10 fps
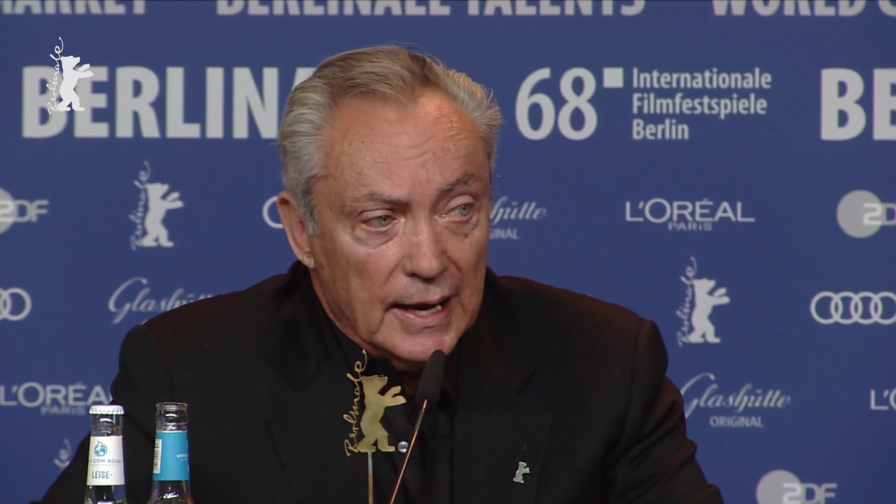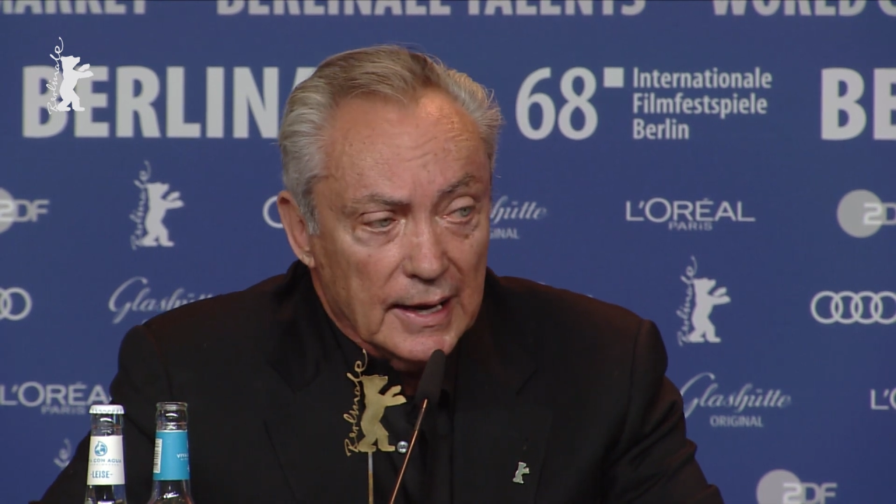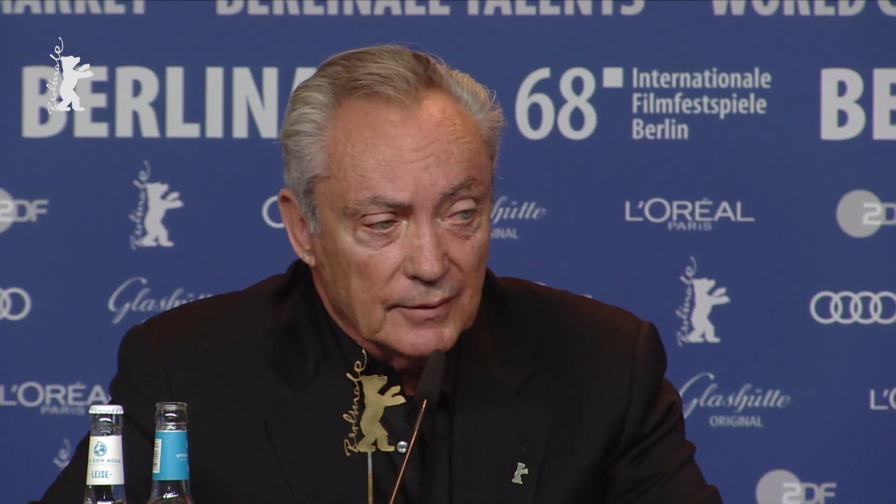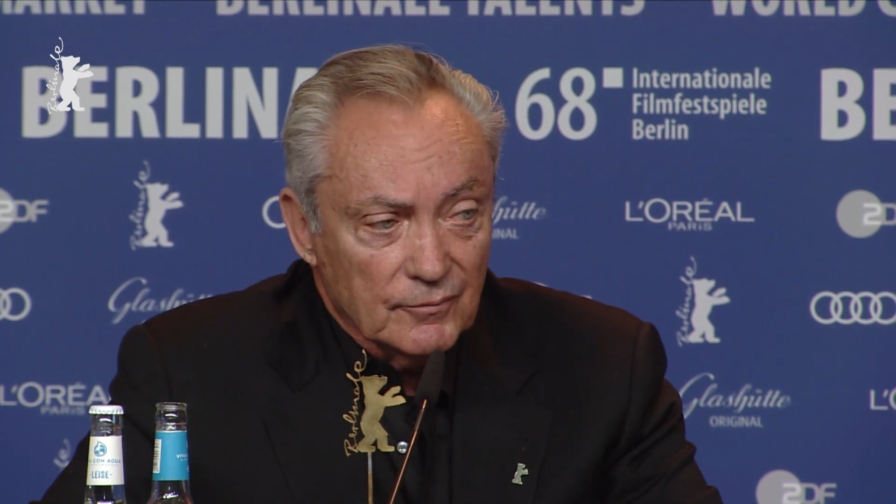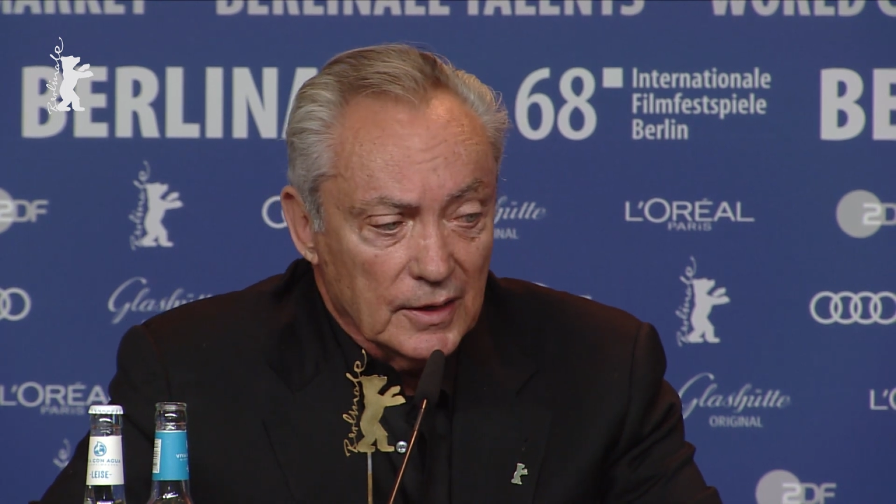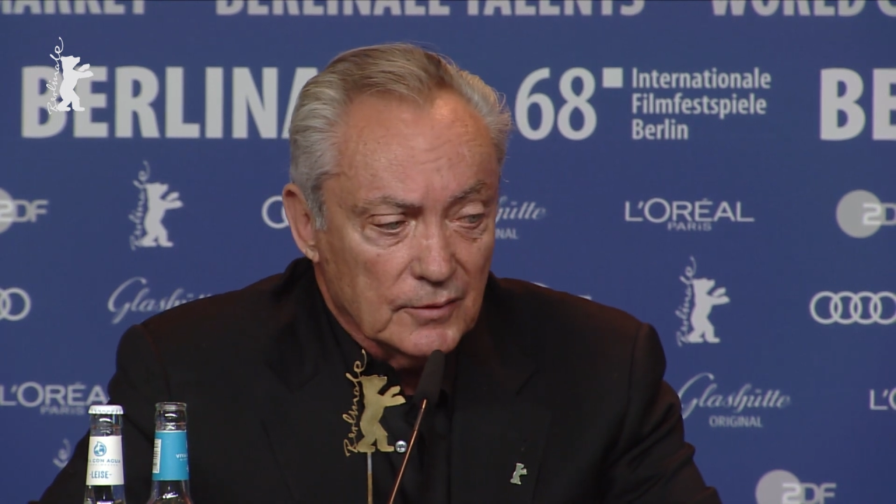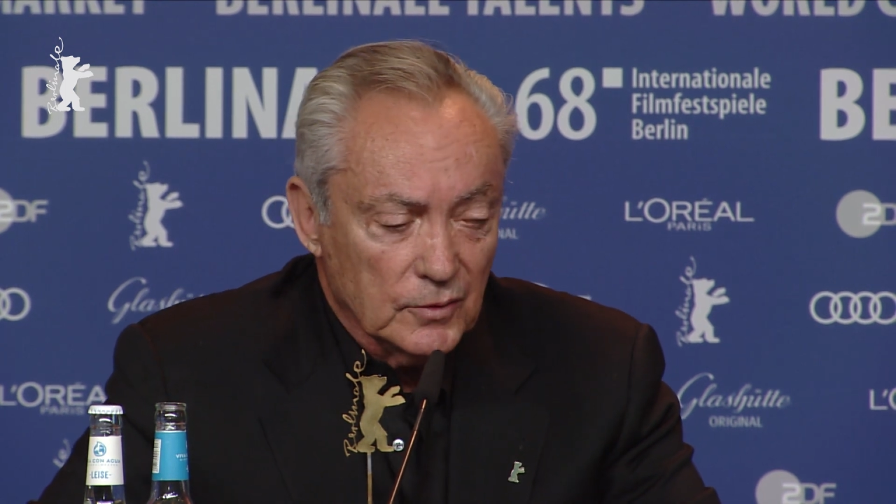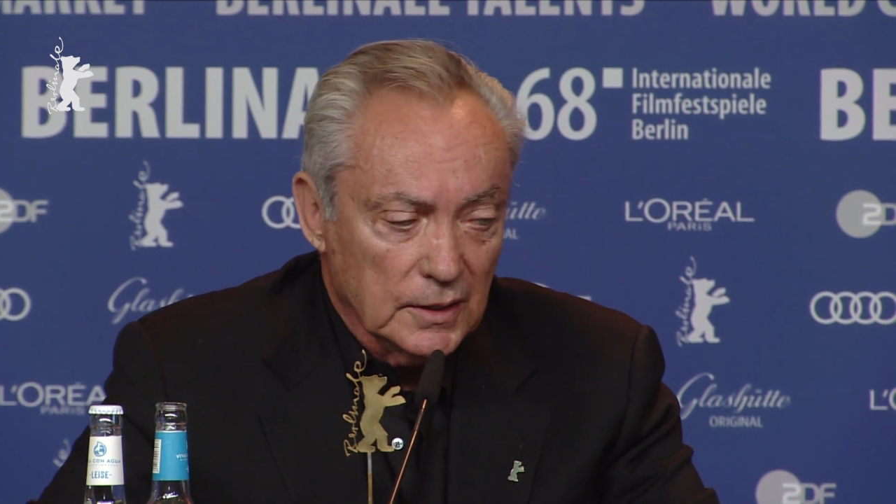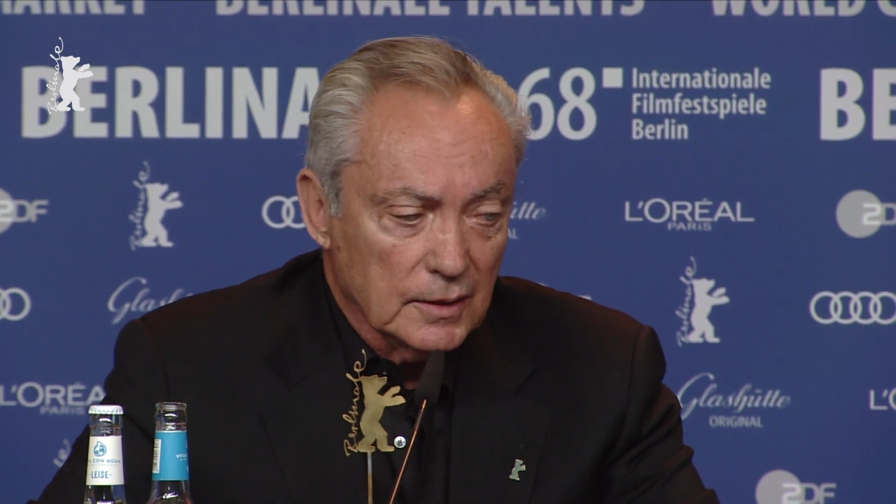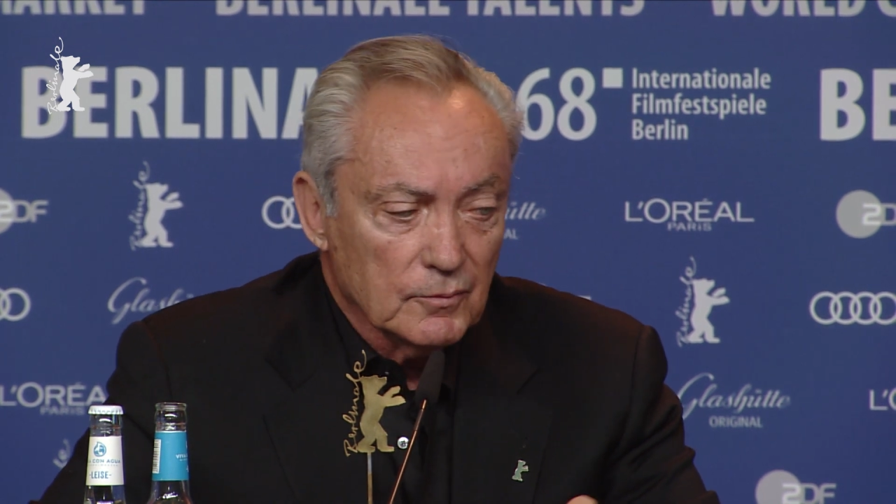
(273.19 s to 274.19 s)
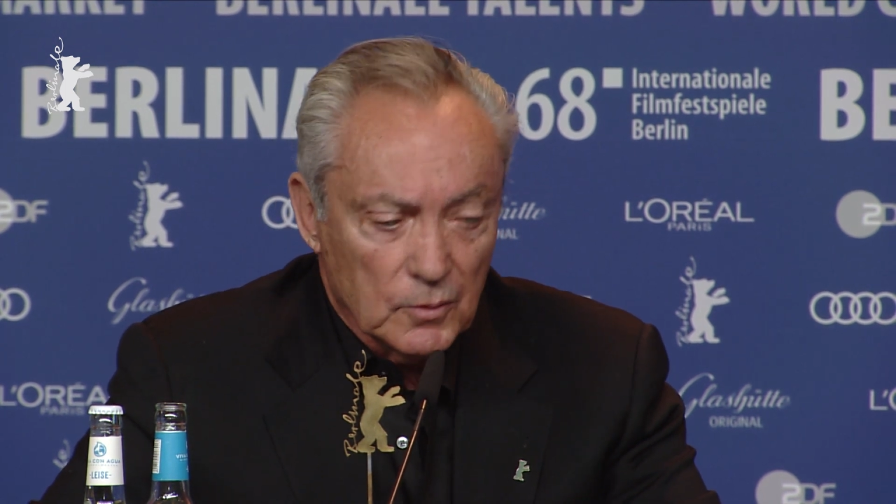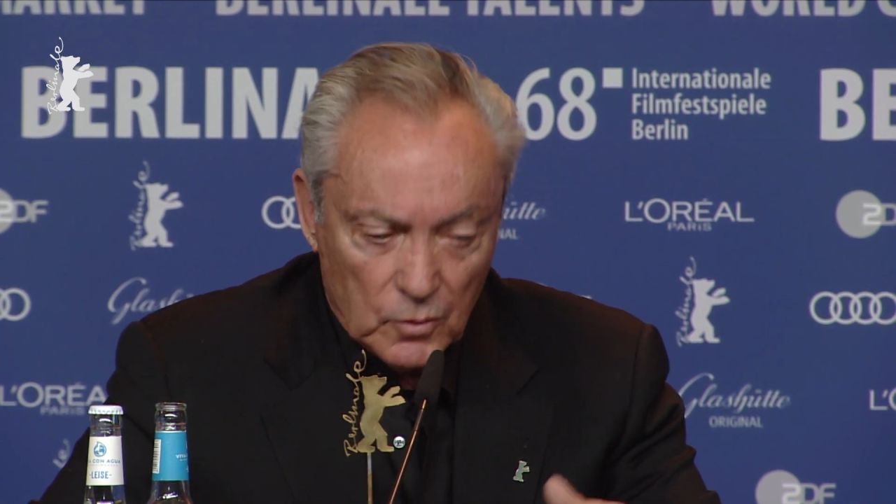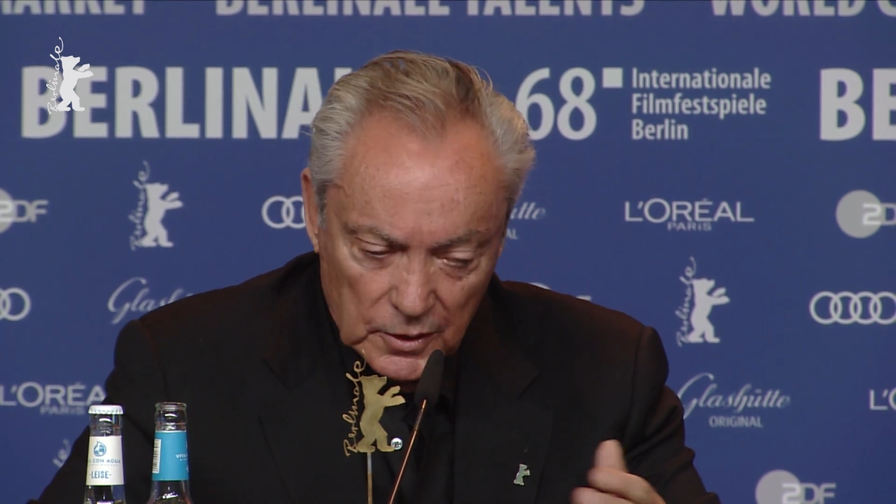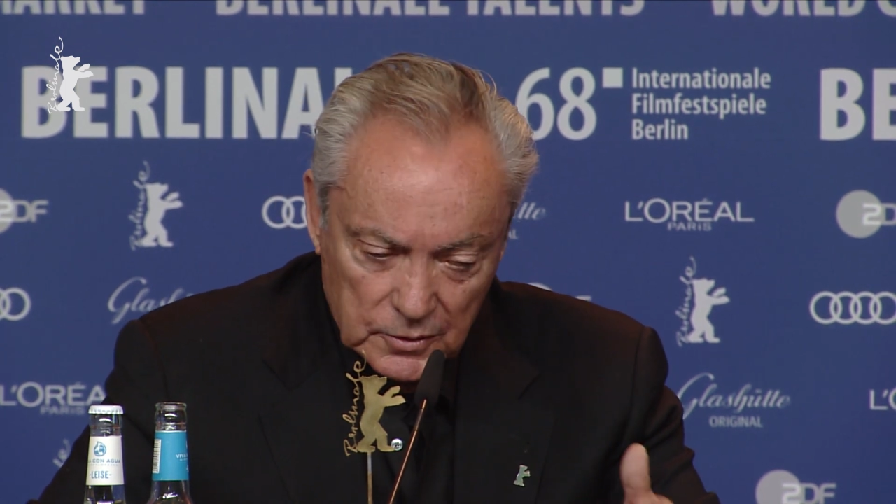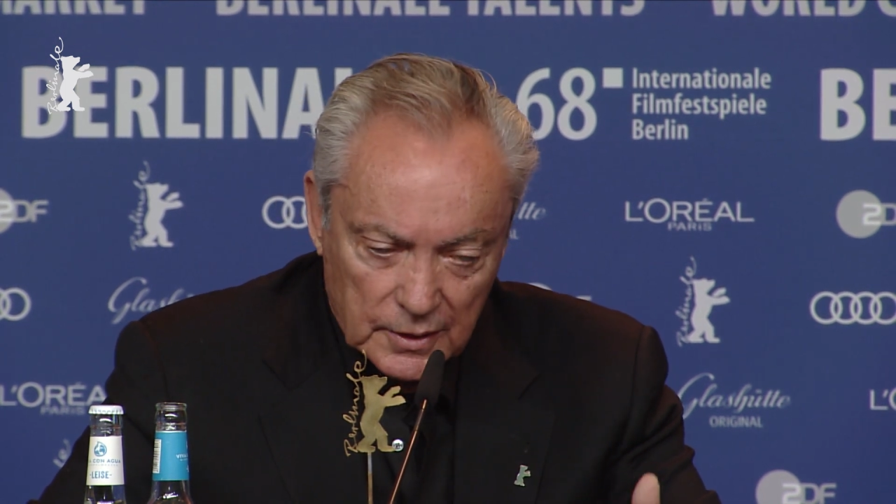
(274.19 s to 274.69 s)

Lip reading: And when we worked